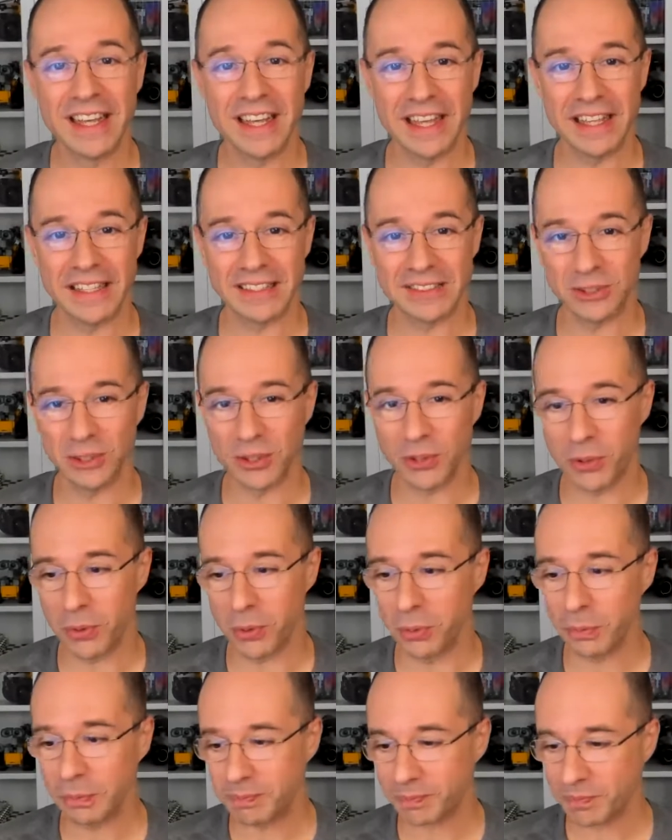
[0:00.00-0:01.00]
And
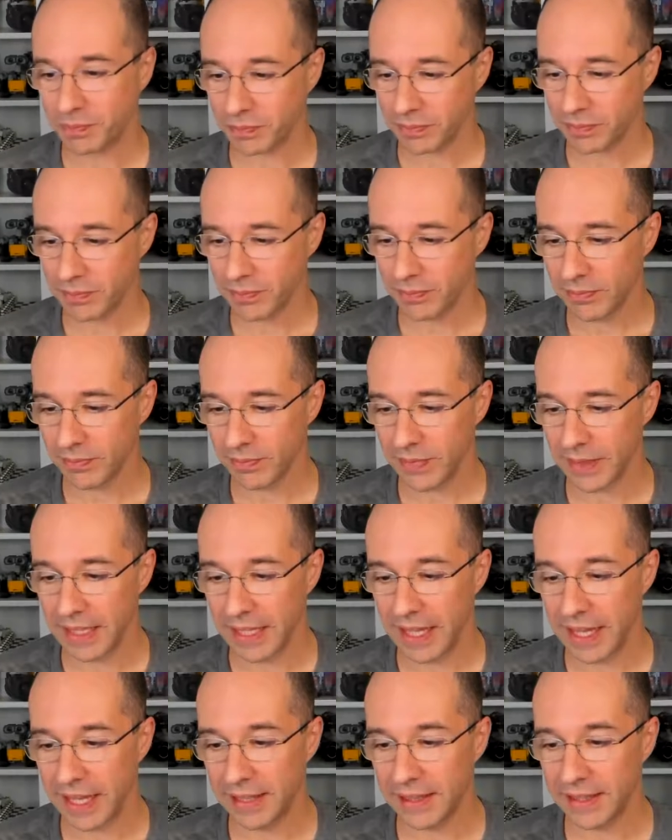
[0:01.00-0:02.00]
so
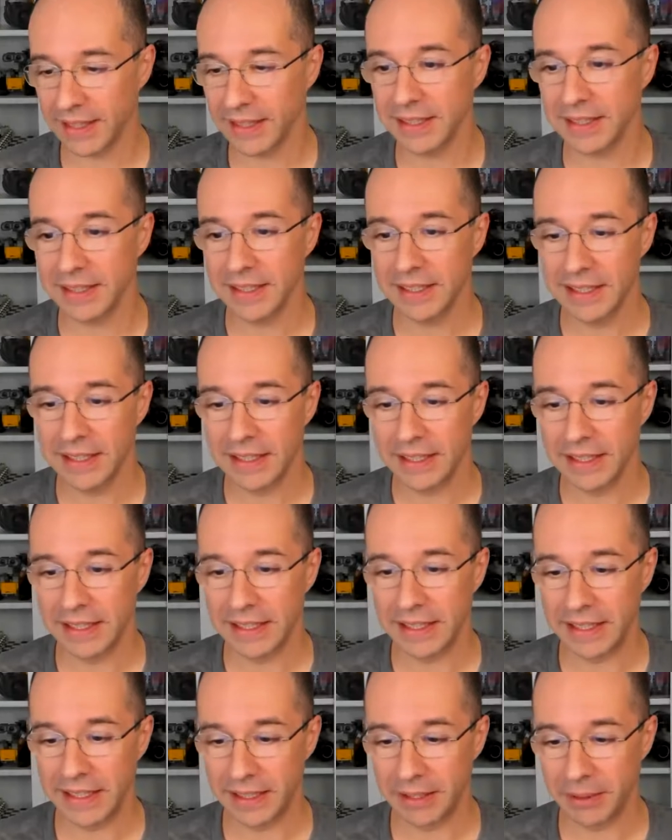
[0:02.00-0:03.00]
I think
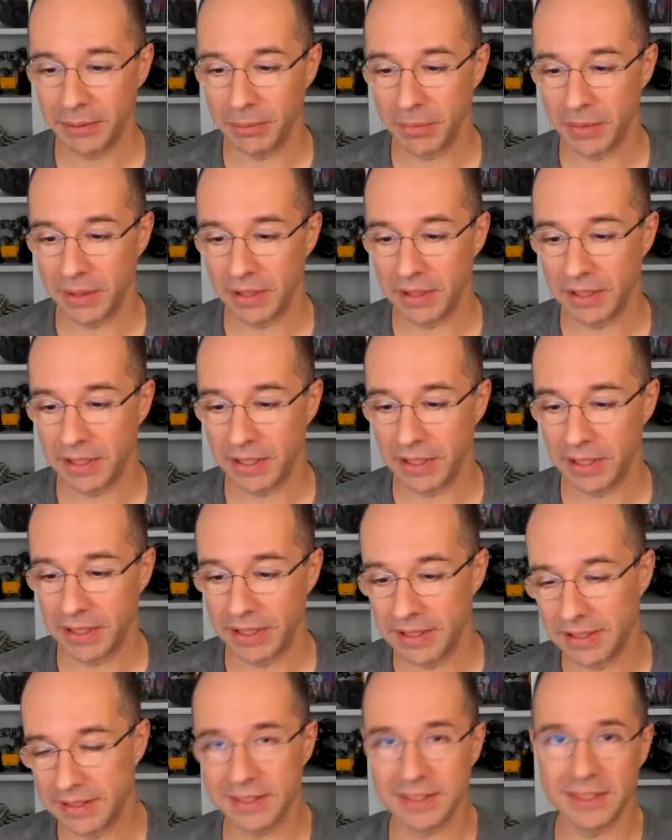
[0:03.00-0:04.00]

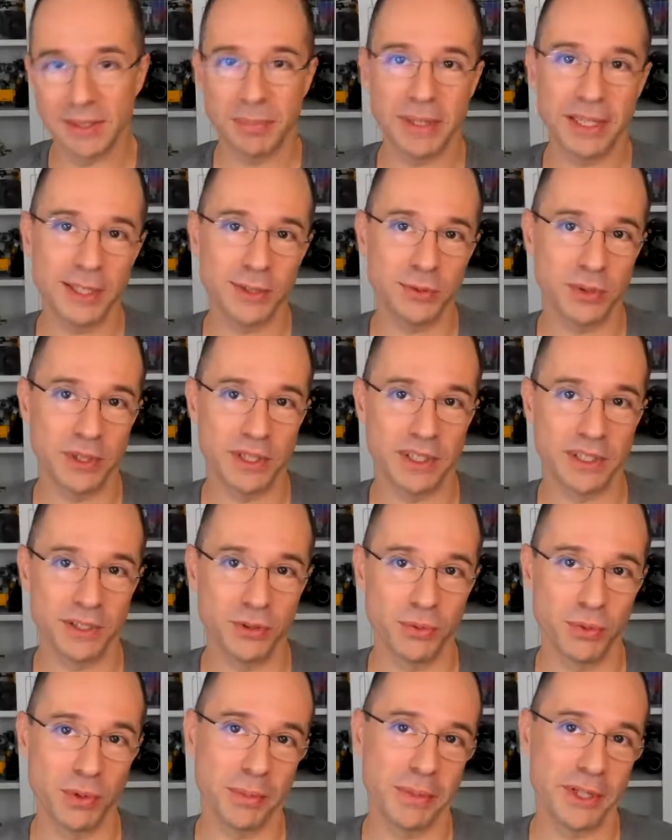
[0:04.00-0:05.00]
this is the place where
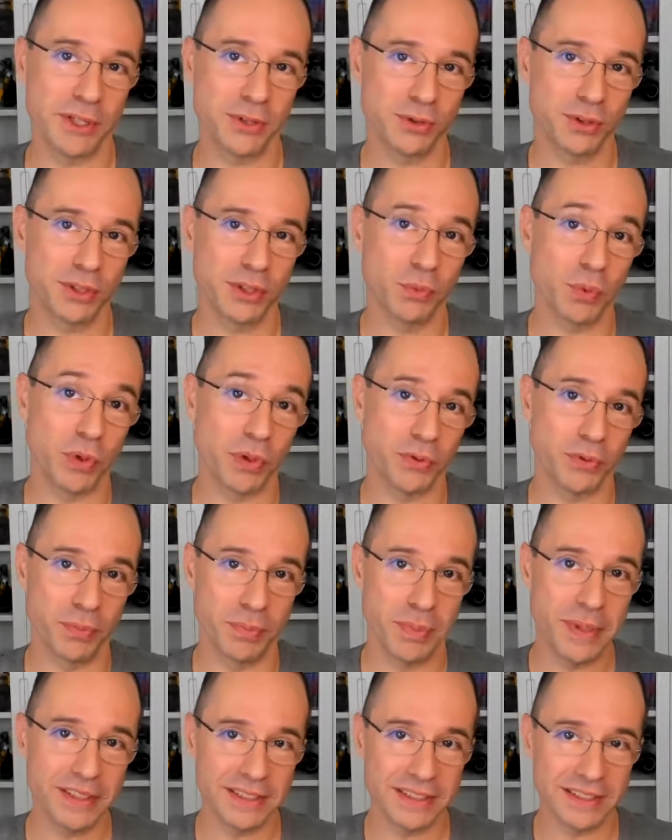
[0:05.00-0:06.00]
you want to make sure that what you're
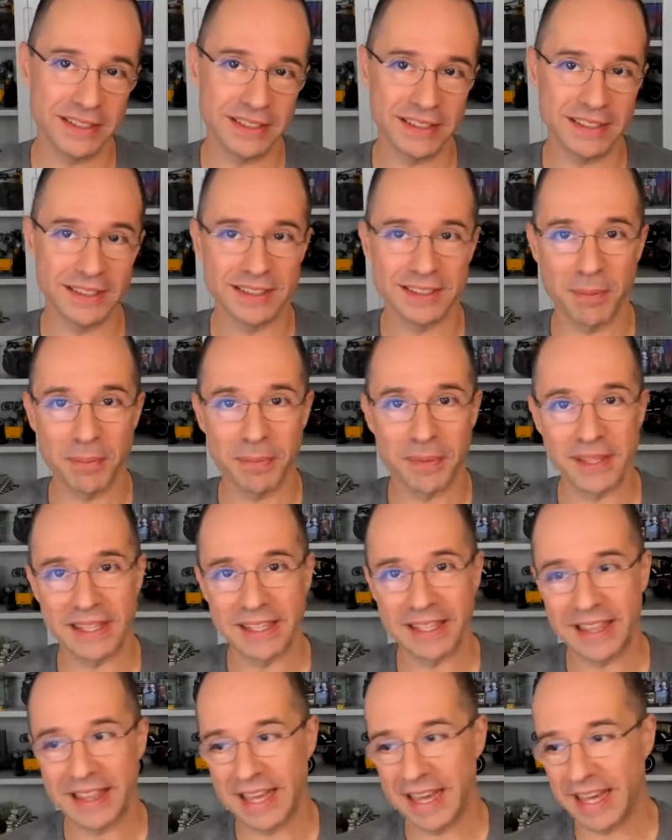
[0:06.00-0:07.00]
building is
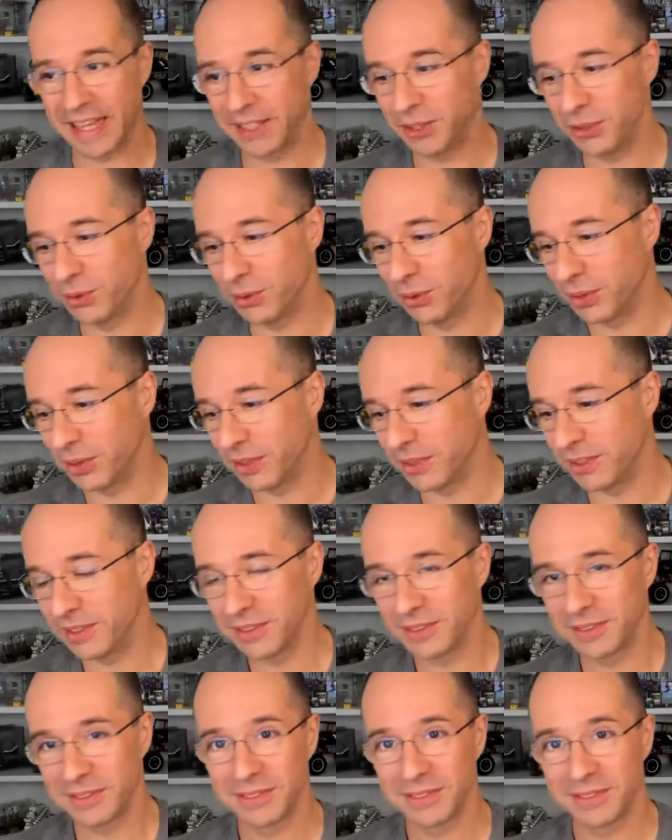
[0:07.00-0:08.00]
something that your
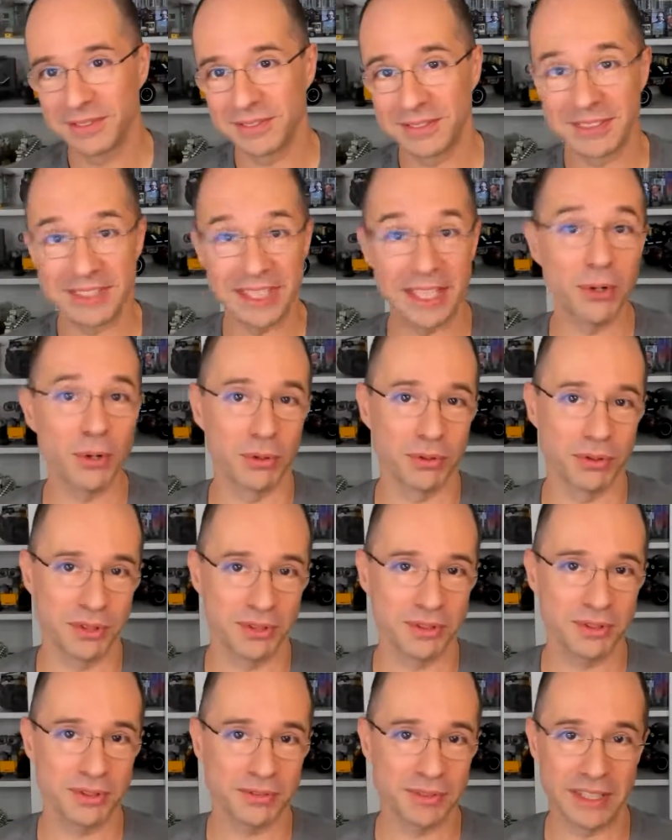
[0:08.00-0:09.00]

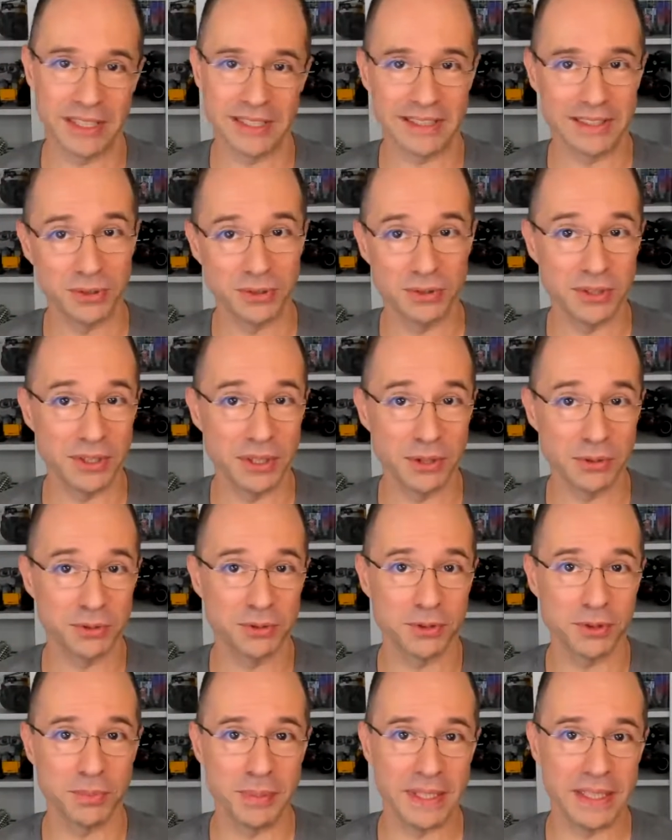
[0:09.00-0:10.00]
stakeholders, right?
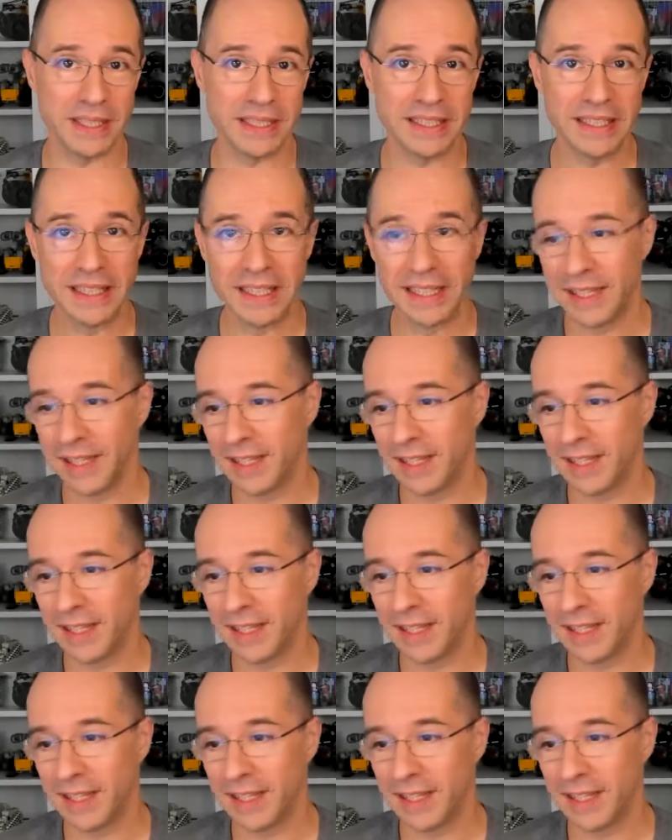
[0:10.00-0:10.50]
Those could be,